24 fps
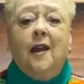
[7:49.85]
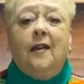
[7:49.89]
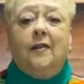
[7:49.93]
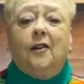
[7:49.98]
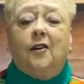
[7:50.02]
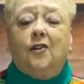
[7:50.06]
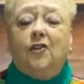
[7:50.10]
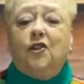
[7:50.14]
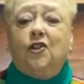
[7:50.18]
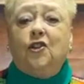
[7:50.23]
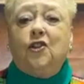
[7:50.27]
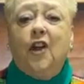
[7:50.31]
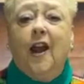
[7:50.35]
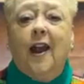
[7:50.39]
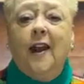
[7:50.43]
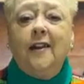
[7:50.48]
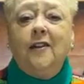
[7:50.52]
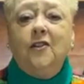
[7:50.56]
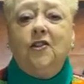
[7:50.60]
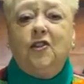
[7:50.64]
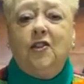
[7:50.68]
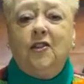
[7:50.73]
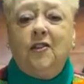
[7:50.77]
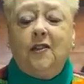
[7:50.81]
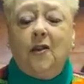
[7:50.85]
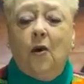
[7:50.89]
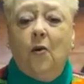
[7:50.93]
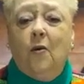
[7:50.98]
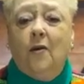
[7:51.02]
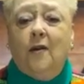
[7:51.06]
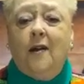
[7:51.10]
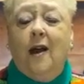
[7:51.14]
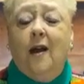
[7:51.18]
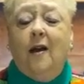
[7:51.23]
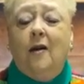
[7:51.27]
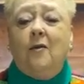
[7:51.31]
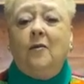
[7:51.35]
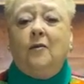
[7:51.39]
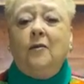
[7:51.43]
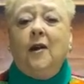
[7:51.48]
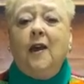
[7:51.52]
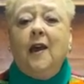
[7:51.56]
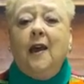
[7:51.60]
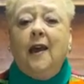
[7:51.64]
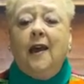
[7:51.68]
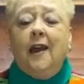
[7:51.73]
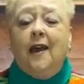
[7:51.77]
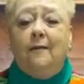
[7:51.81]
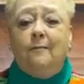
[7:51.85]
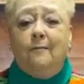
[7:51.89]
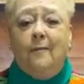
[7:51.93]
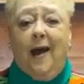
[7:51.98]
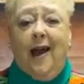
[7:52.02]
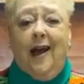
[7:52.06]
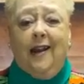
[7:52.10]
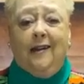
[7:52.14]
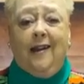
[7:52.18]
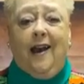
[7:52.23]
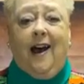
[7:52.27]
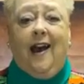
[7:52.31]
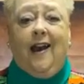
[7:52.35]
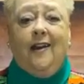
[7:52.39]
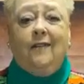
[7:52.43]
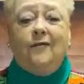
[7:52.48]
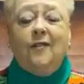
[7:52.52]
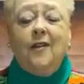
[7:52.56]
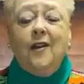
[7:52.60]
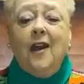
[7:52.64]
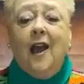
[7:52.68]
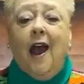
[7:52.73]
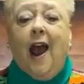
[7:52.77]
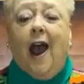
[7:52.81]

There's changes going on in my life.